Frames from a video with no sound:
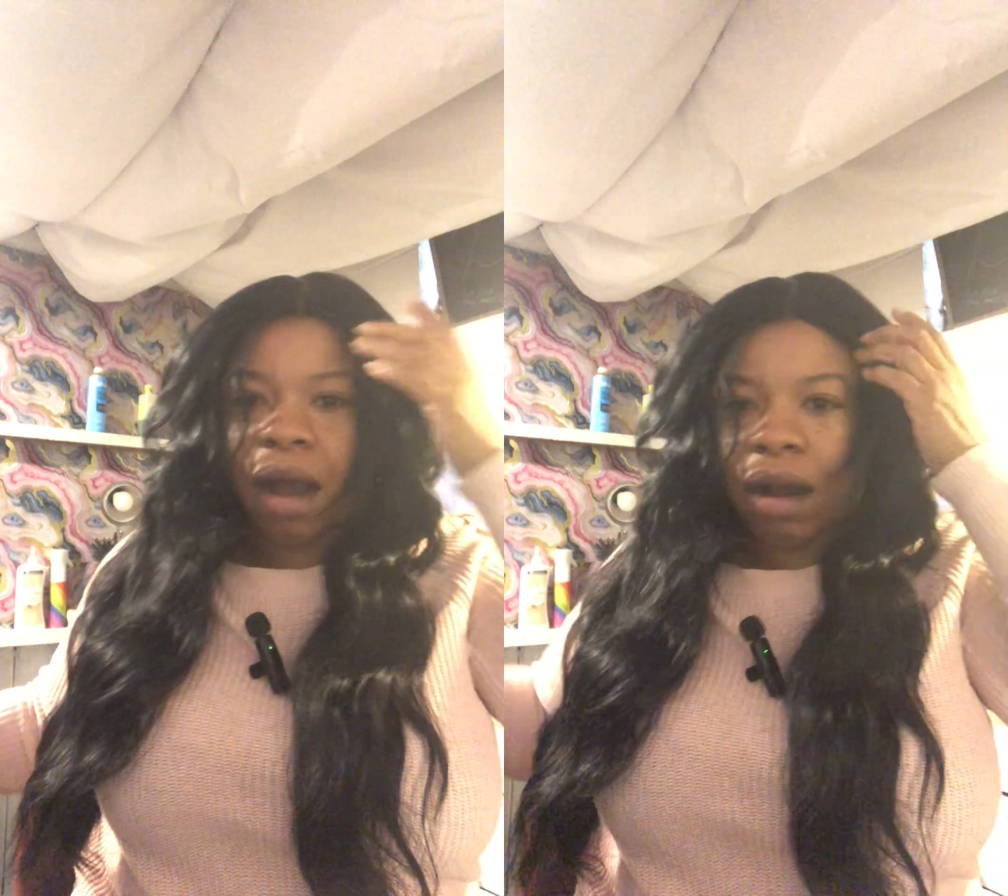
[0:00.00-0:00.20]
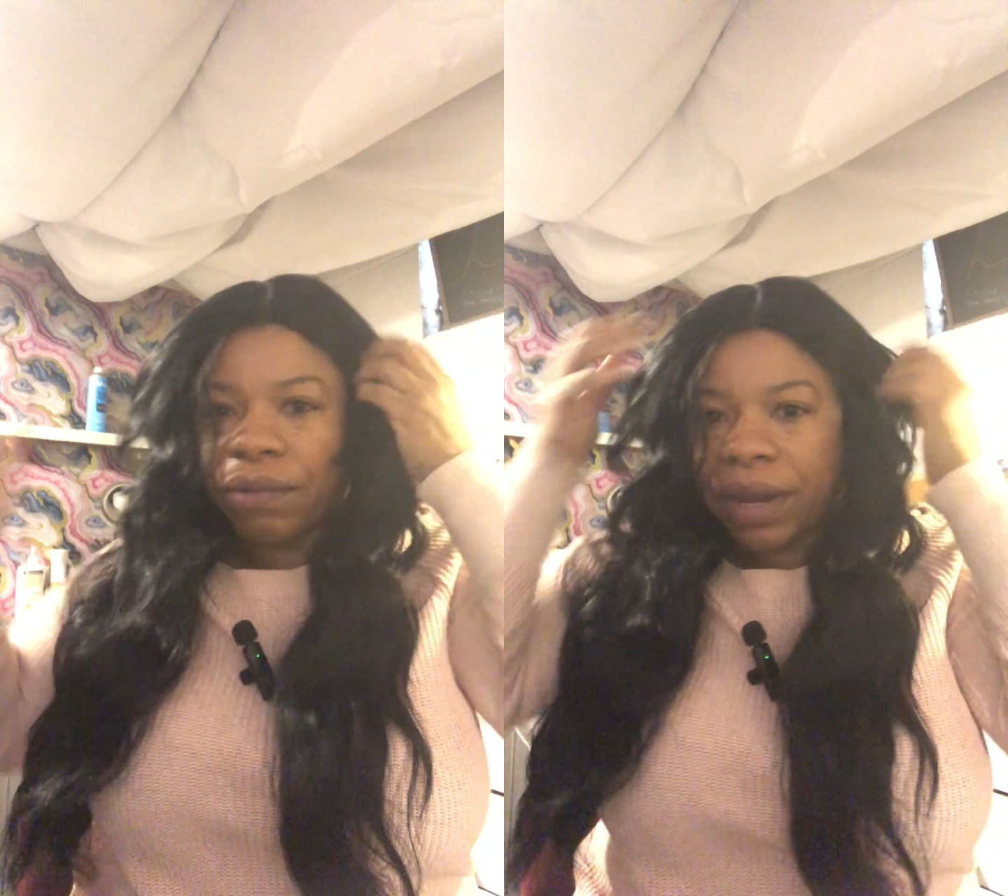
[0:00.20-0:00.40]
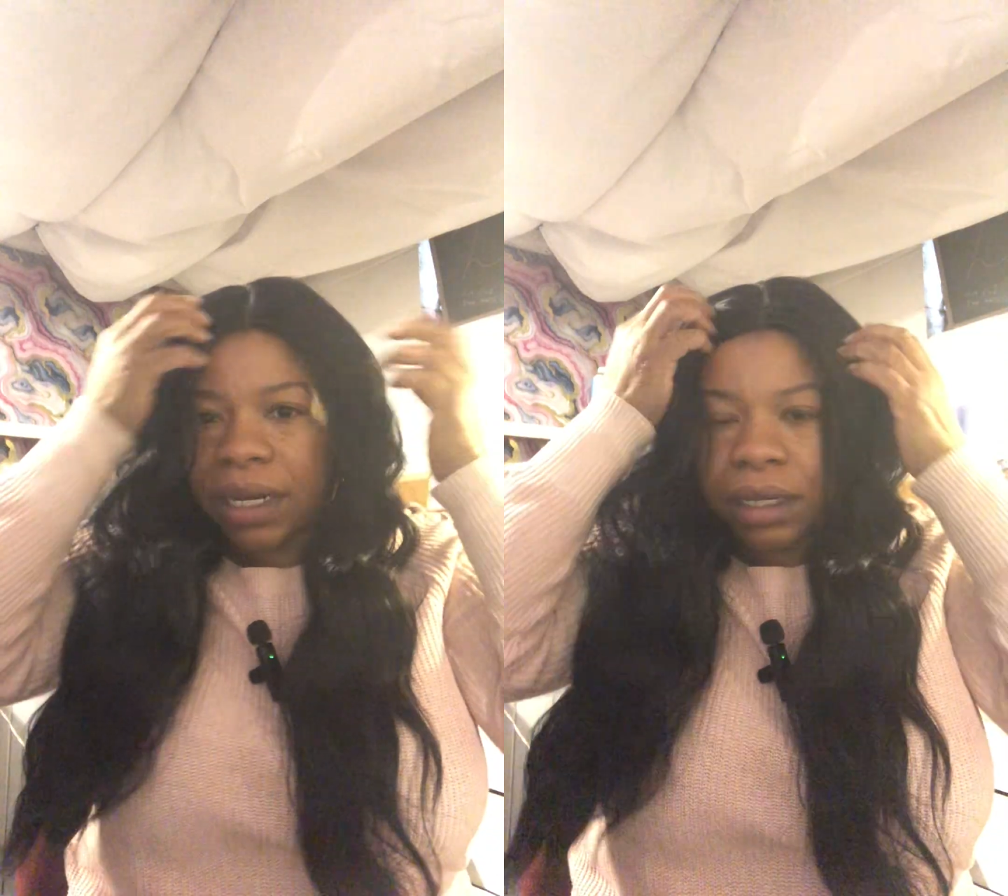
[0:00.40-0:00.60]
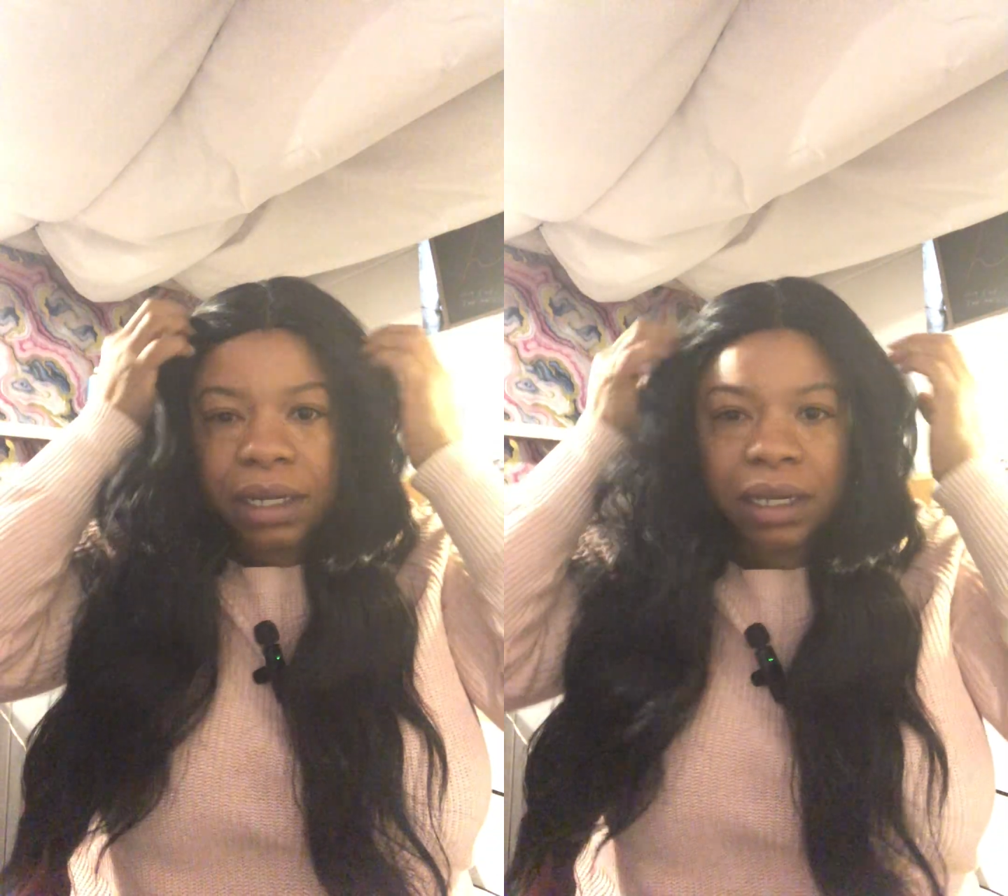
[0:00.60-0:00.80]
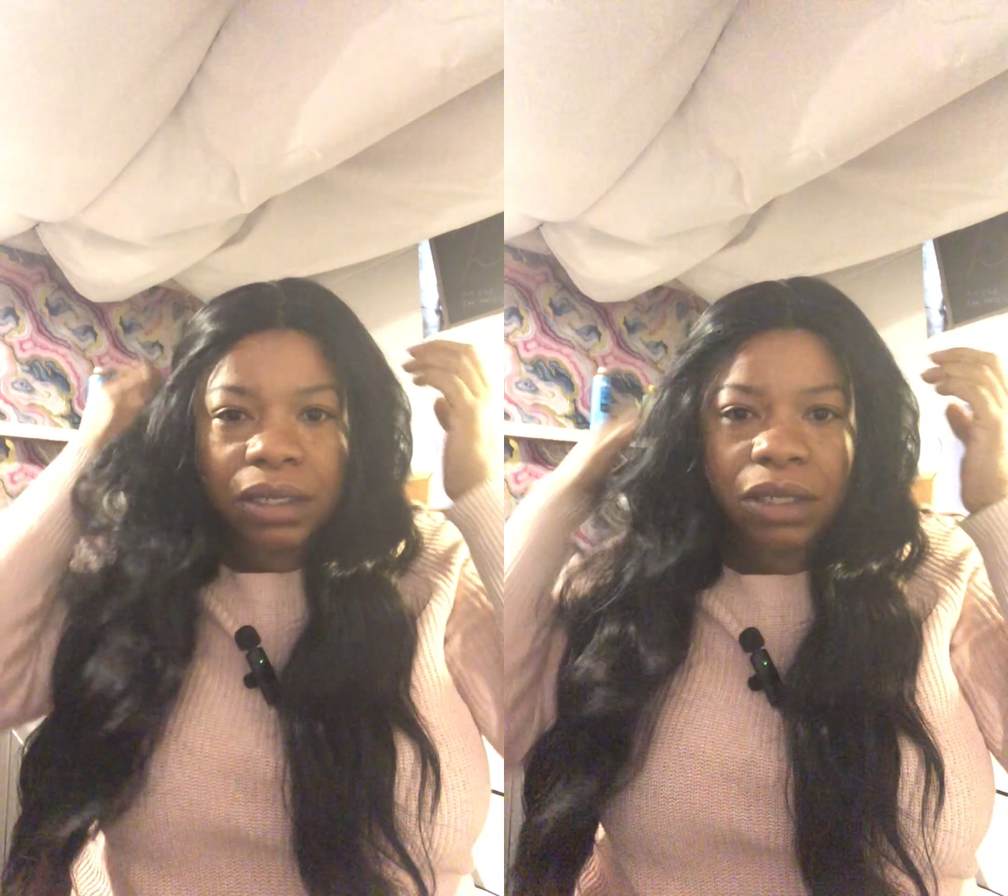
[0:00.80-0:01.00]
already
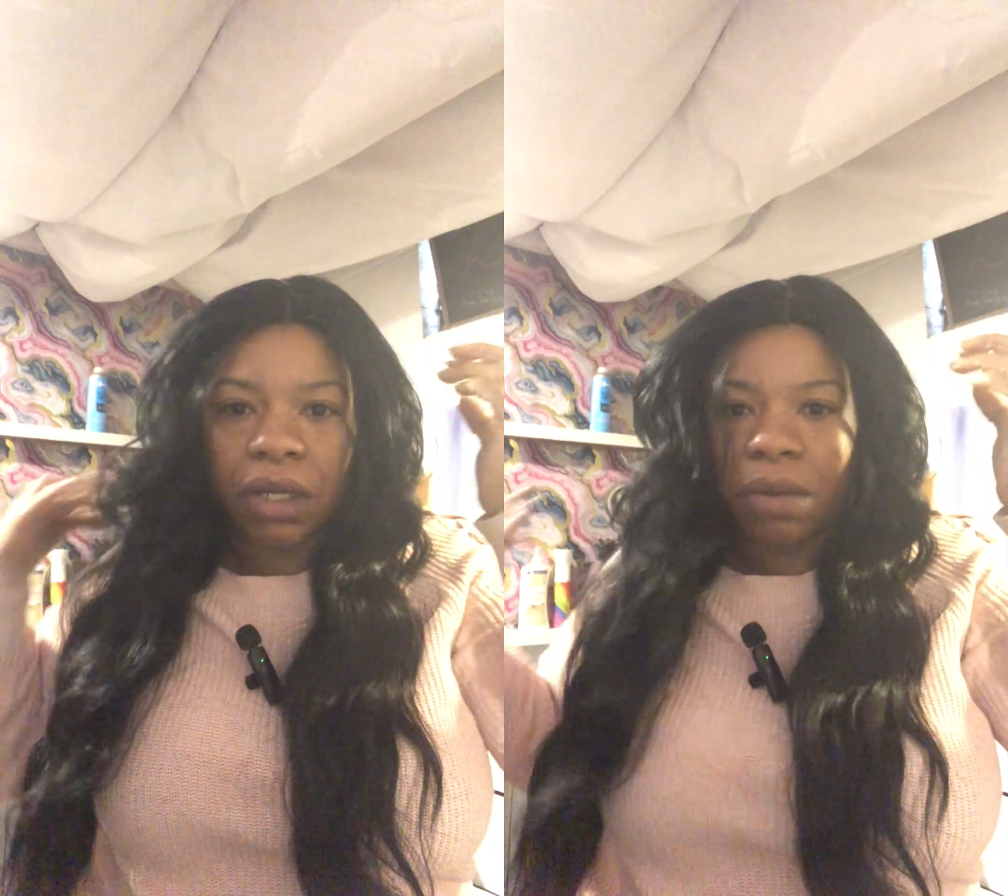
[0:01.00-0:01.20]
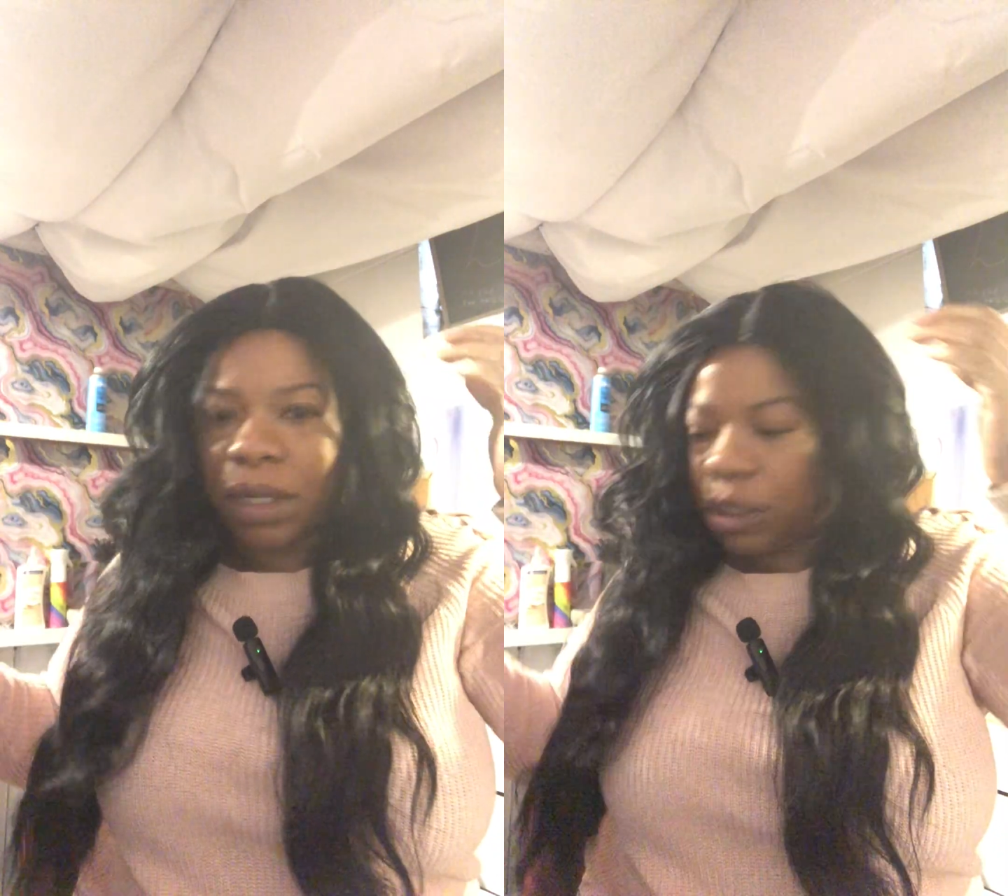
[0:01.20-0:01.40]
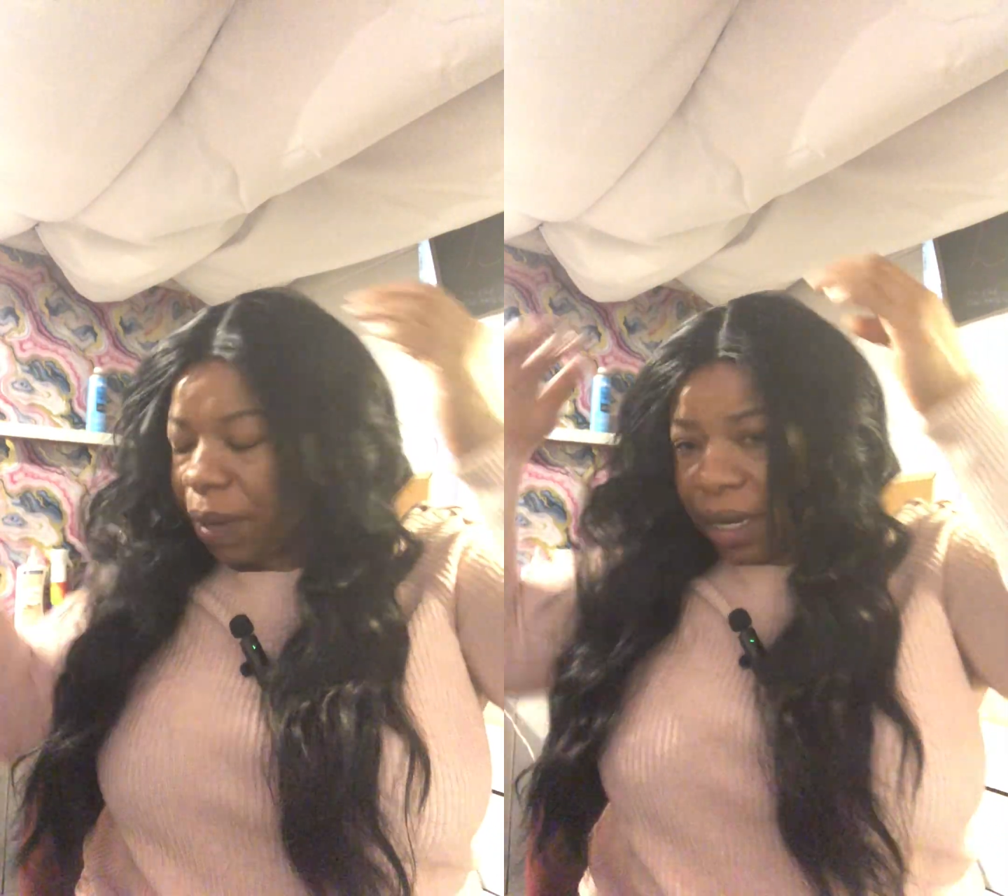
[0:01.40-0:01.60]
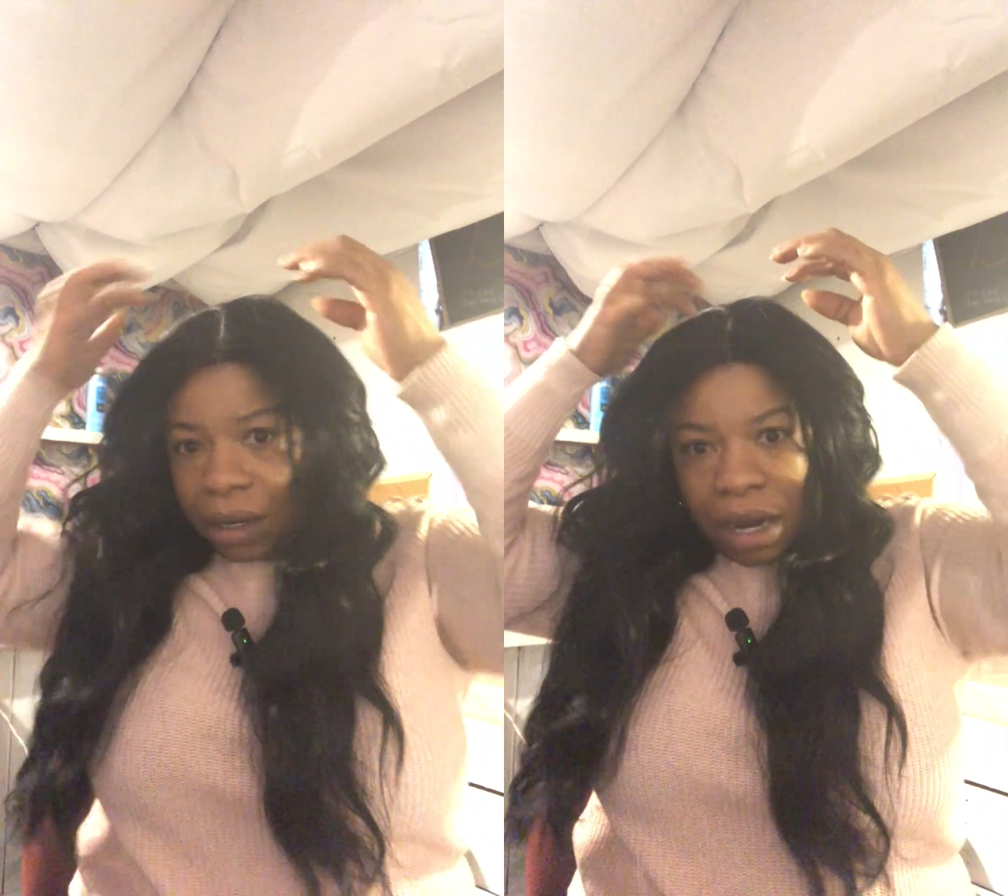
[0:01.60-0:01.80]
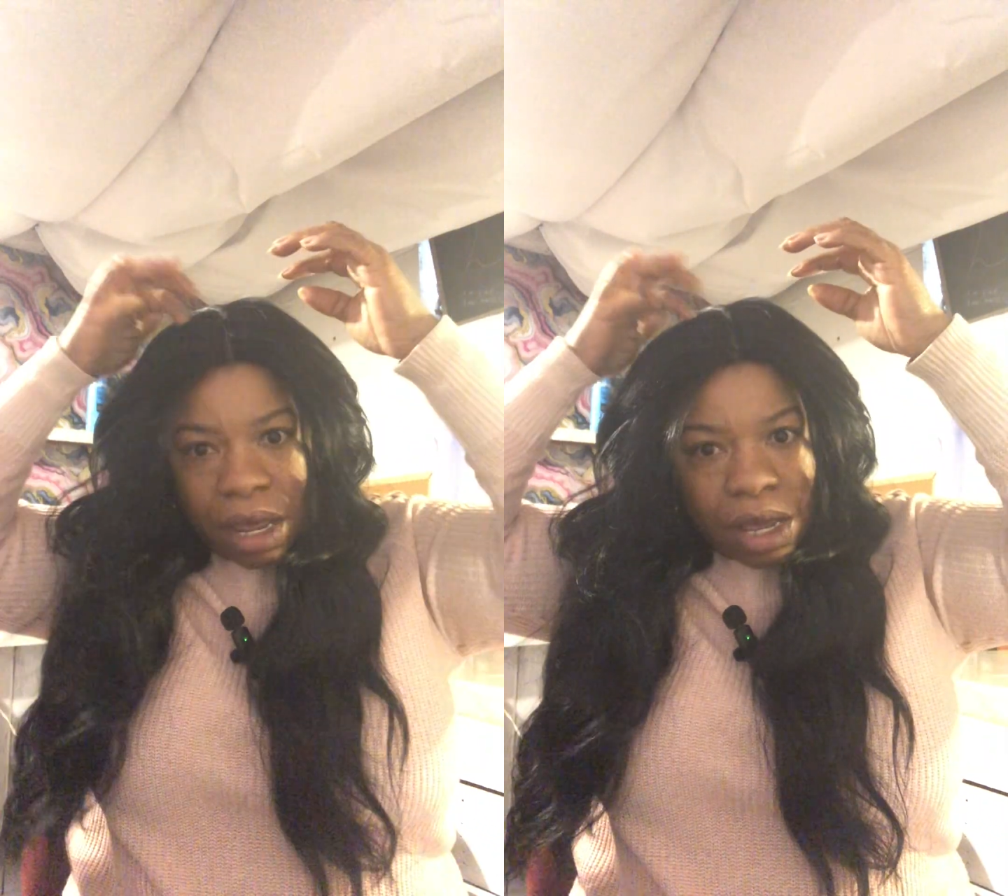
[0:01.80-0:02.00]
looking so much better.